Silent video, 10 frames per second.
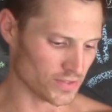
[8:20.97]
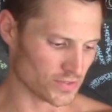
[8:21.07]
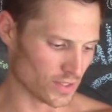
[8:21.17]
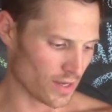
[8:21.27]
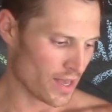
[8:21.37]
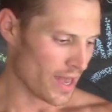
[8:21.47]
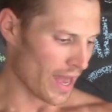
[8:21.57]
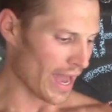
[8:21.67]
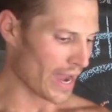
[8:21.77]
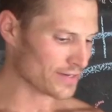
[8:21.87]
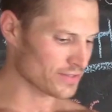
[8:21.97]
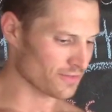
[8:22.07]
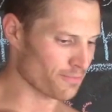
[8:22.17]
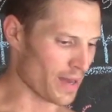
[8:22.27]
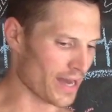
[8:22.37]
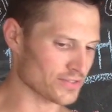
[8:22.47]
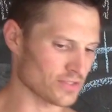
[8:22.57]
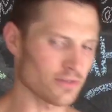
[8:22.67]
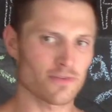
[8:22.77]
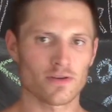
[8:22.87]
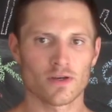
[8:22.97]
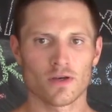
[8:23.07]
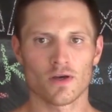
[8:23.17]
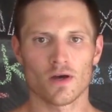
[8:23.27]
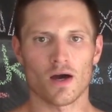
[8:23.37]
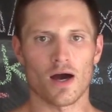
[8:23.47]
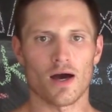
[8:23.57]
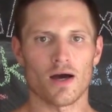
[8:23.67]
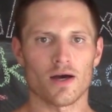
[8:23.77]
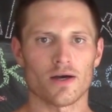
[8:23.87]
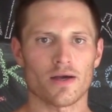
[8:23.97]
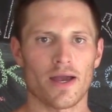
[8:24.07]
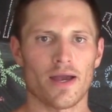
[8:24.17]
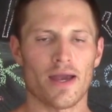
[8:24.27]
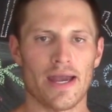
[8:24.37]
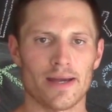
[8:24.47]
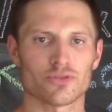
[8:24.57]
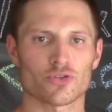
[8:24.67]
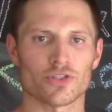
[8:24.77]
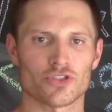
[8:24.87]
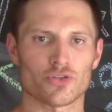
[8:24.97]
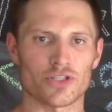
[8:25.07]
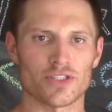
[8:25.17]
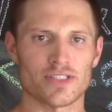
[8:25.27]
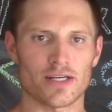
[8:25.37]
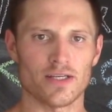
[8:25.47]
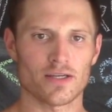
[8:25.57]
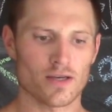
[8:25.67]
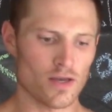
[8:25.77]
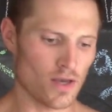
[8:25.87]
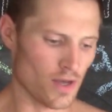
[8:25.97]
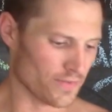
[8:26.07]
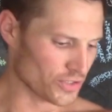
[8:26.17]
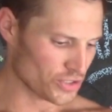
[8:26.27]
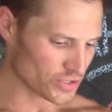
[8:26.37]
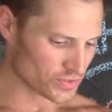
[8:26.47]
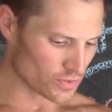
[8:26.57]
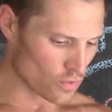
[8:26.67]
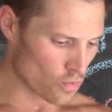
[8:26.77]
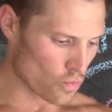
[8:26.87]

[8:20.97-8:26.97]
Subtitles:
It's an active, passive hamstring stretching technique that just